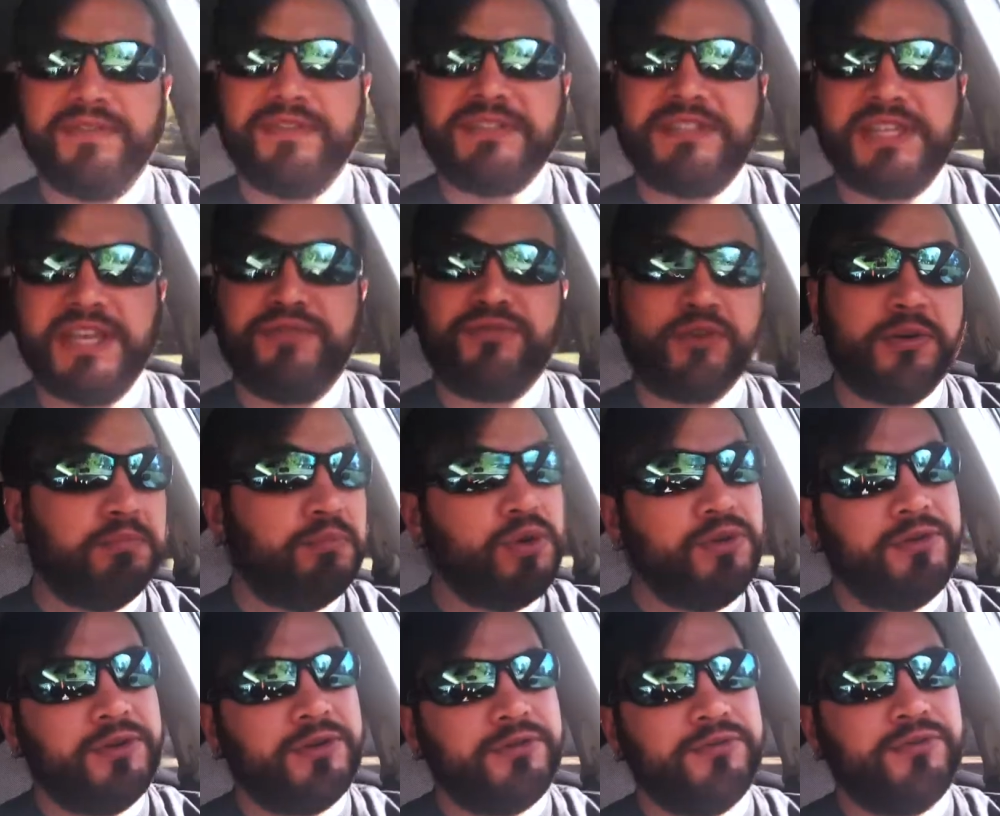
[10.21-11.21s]
of a different
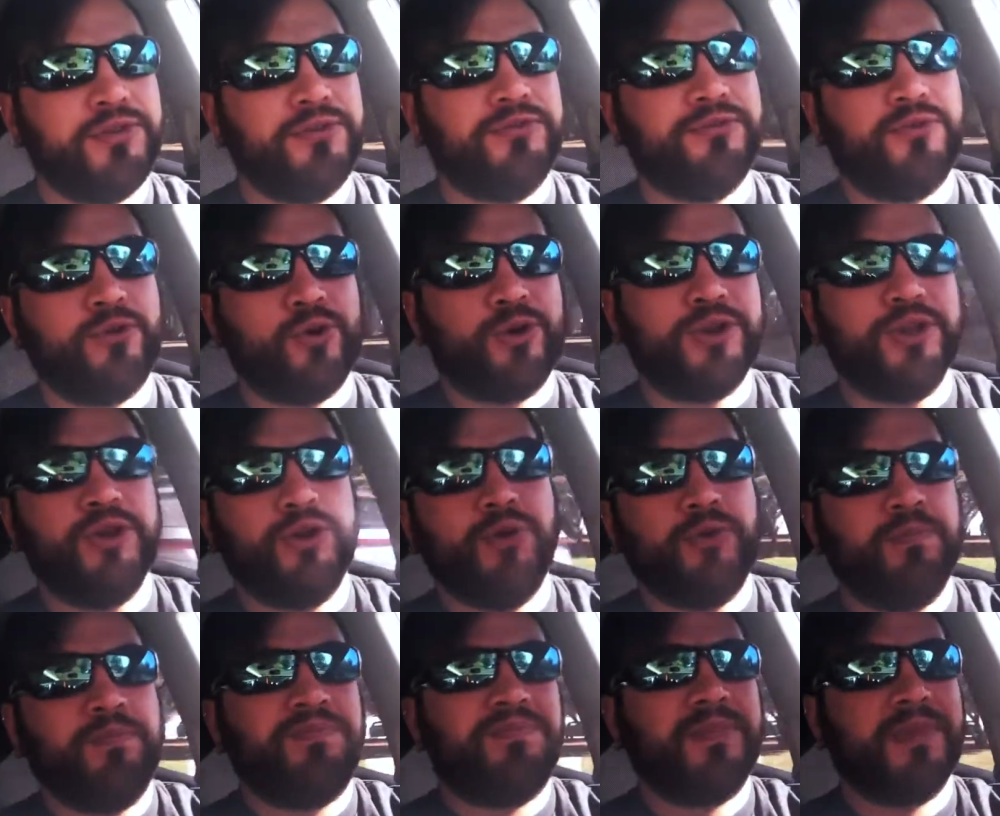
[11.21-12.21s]
movie review for
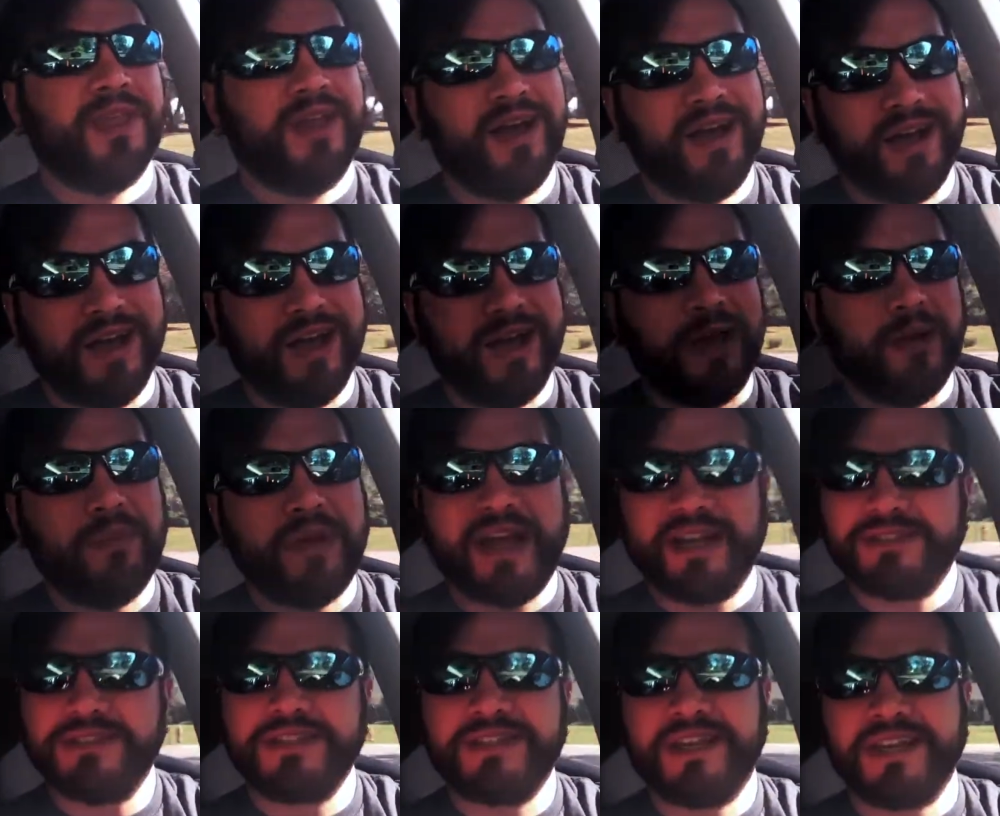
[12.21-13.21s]
you. I'm
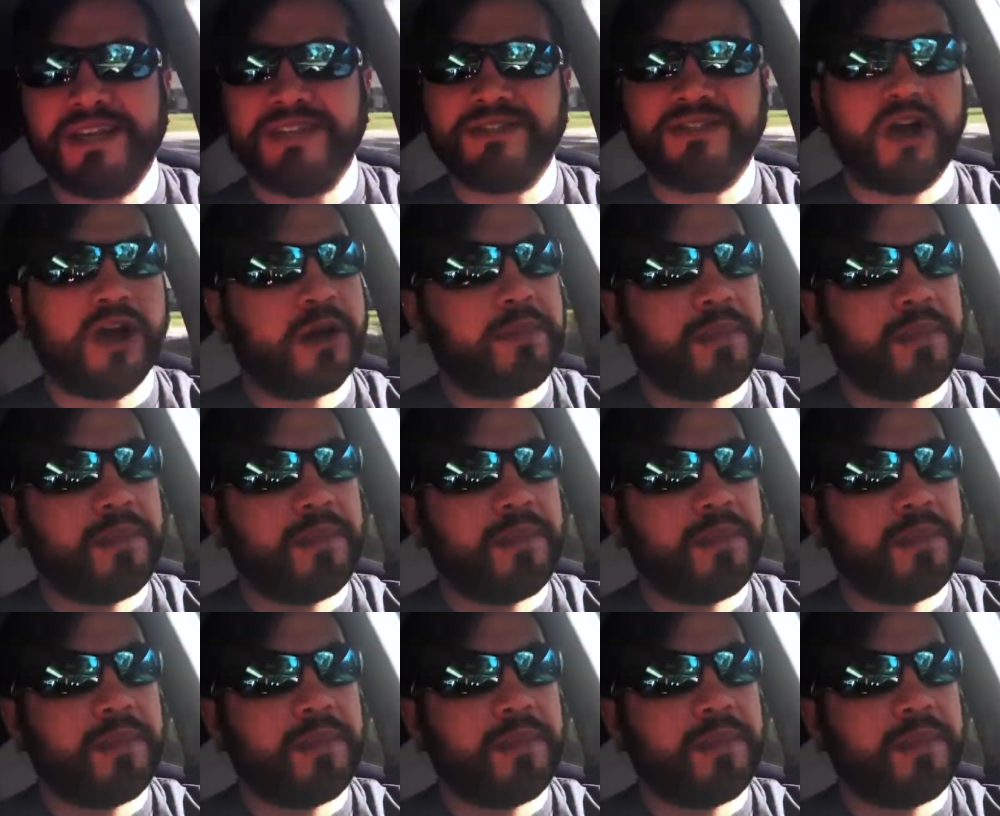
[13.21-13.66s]
actually going to talk